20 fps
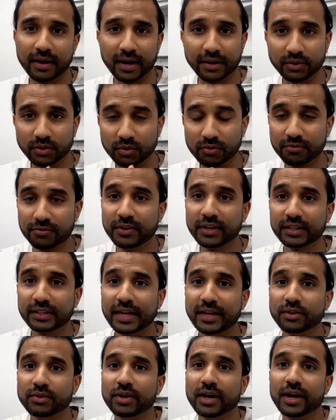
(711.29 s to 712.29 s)
and you
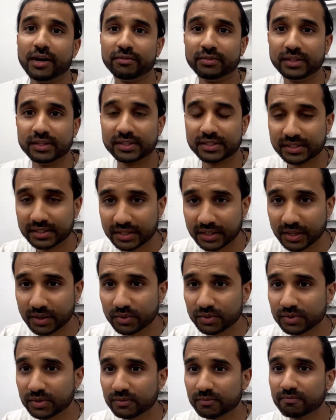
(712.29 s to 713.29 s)
think that you have the
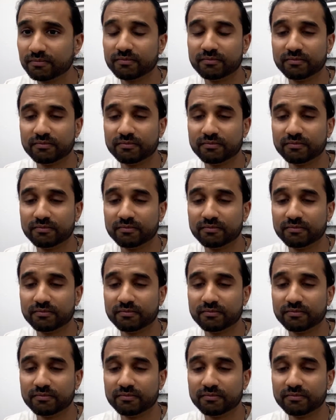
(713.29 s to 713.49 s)
skills,